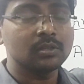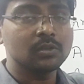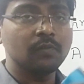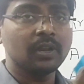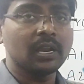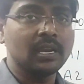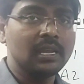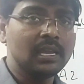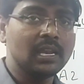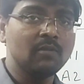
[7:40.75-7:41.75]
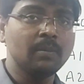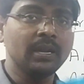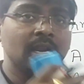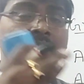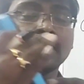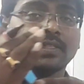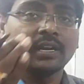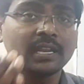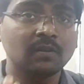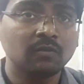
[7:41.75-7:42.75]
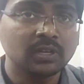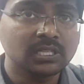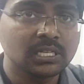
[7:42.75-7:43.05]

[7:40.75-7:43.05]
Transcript: So, for any element, that inverse